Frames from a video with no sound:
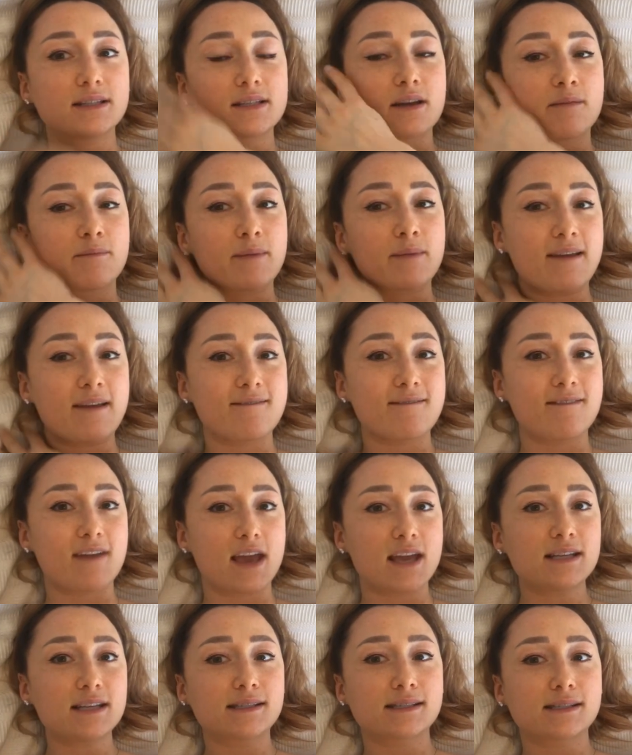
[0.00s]
of my
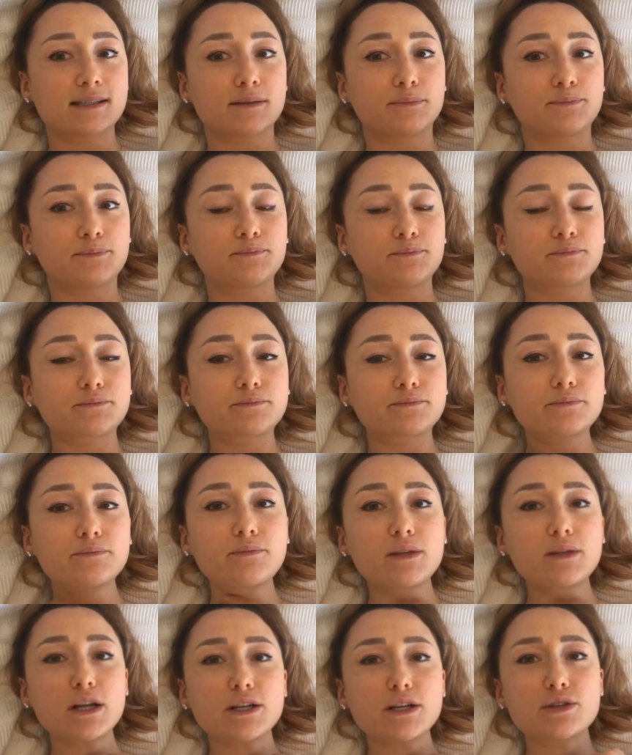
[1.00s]
face.
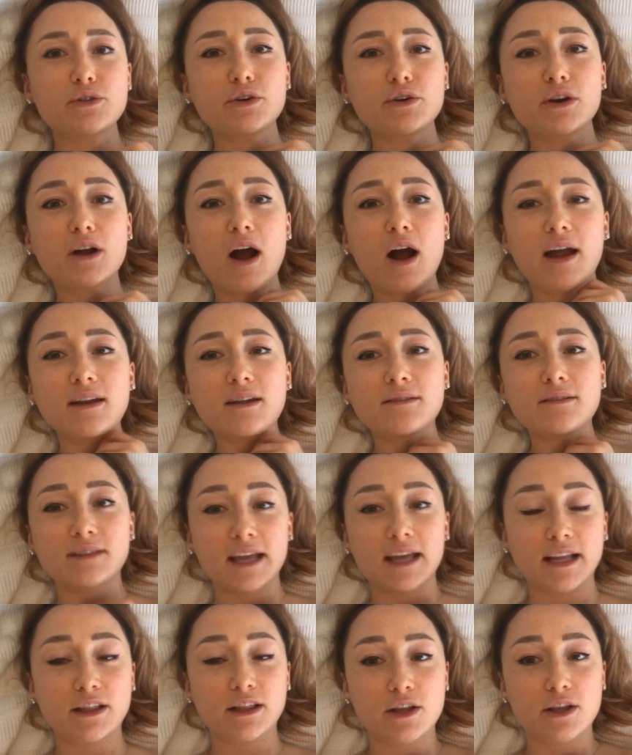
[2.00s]
So they're kind of
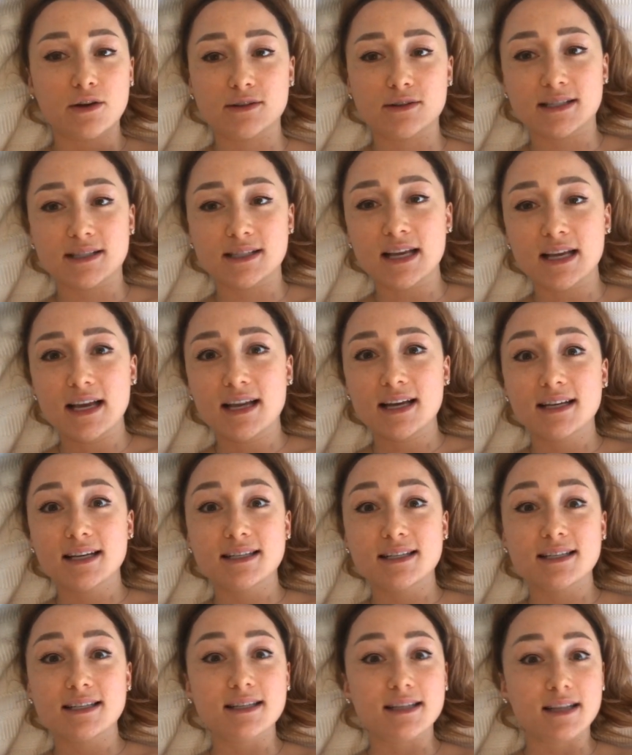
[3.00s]
like those
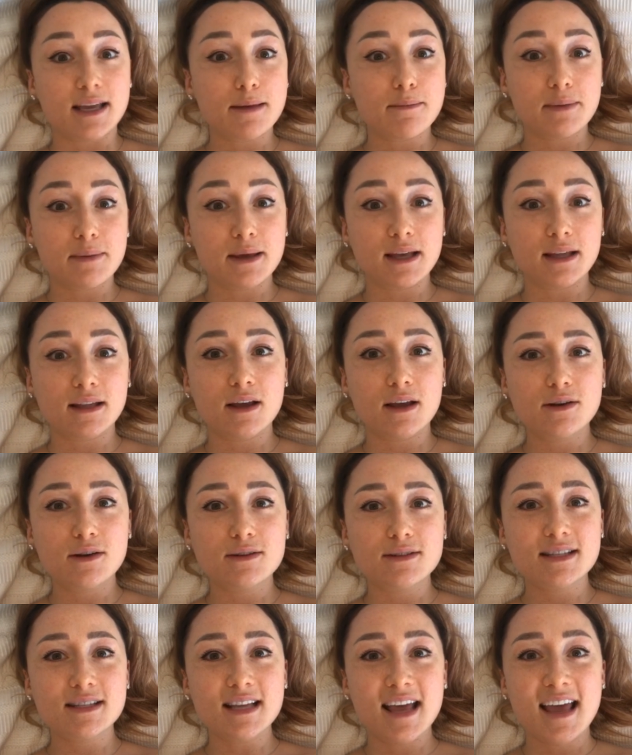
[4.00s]
sleep pillows
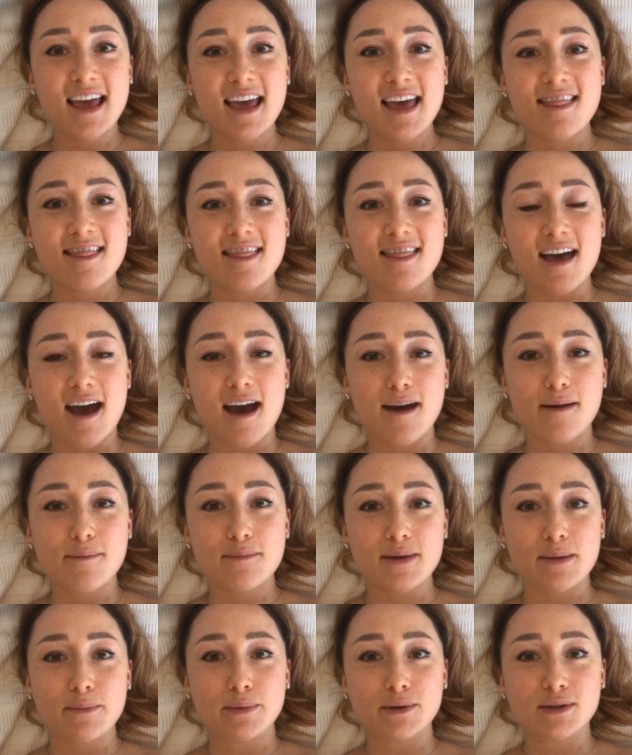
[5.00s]
that
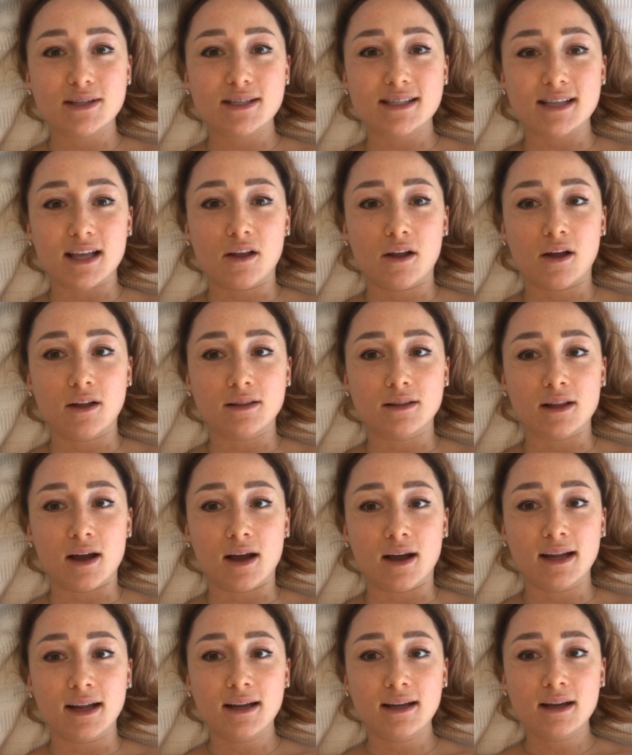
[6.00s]
people sell
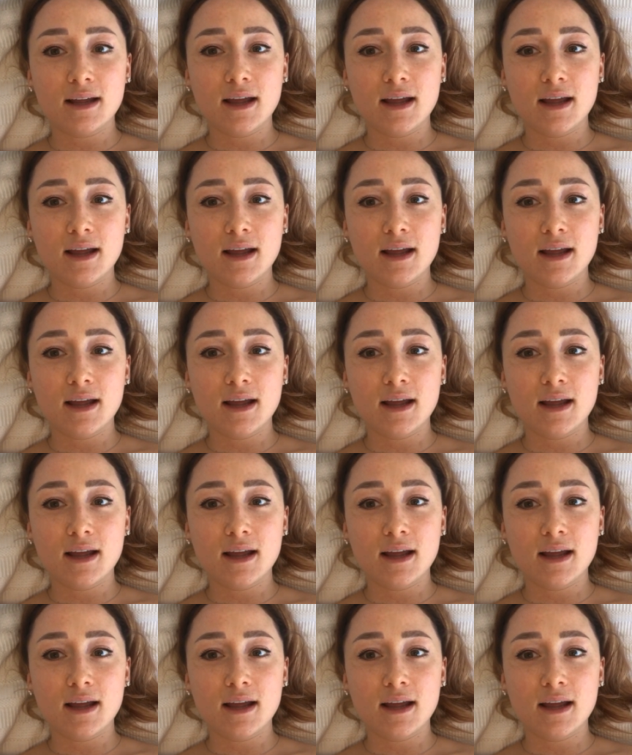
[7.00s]
online.